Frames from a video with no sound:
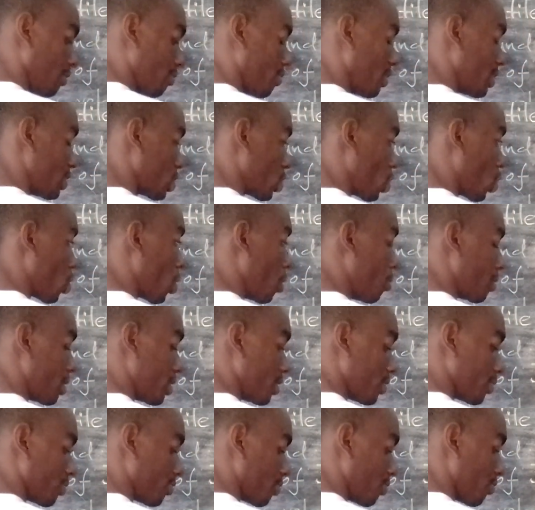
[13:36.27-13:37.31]
vertical
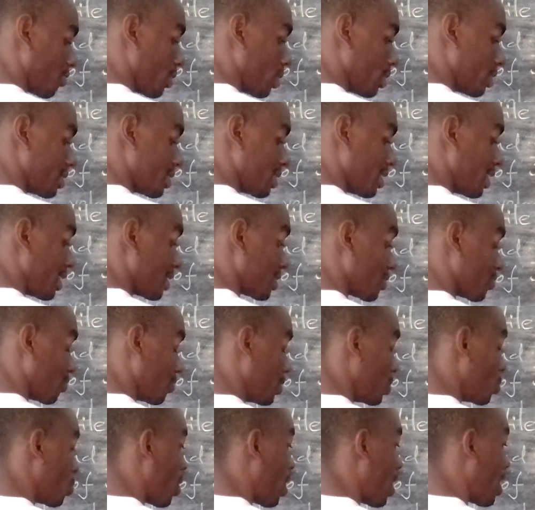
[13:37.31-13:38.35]
component of the velocity as
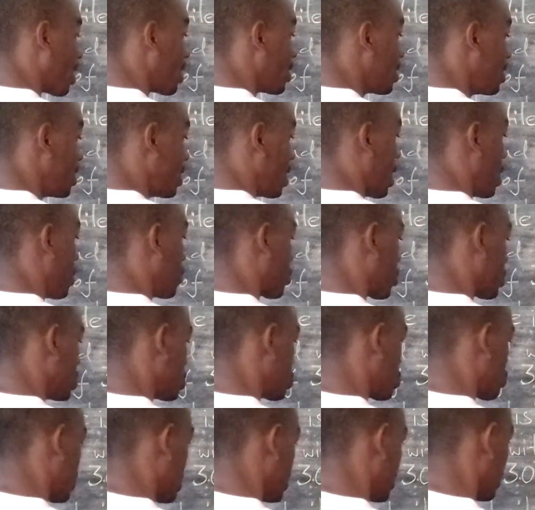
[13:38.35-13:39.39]
Vy. I'm going
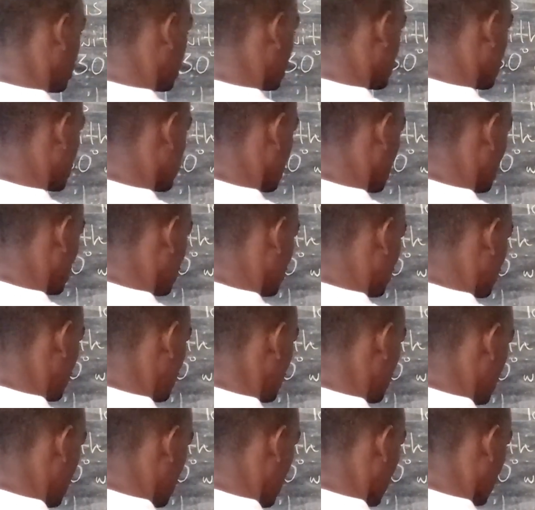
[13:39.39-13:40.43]
to write this as
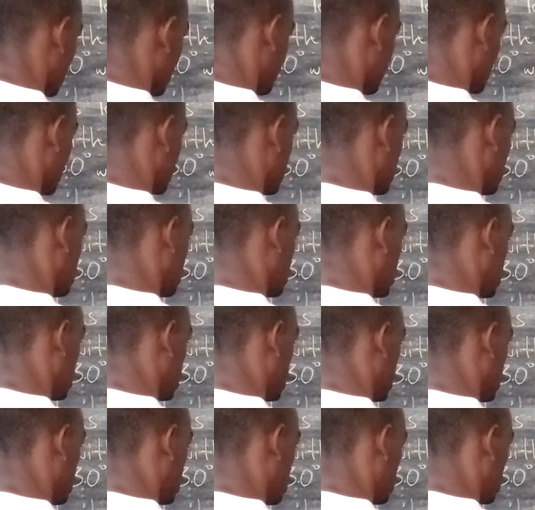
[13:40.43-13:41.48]
Vx.
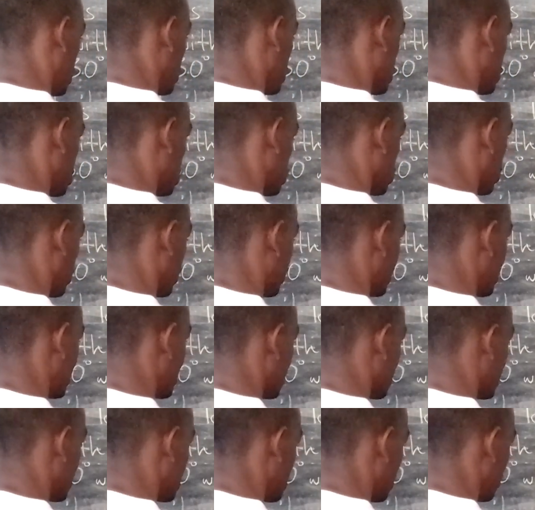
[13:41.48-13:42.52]
So this
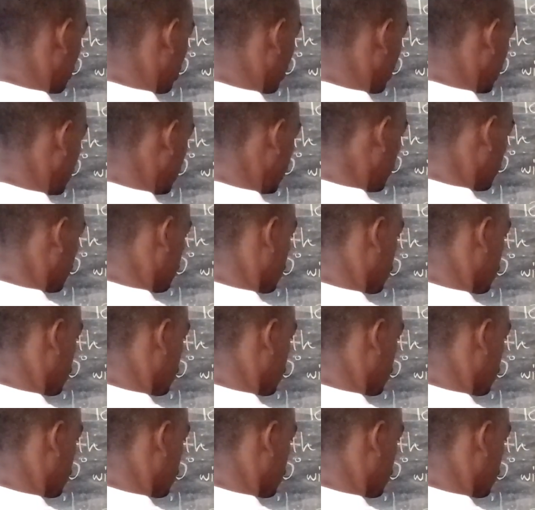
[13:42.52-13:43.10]
is simply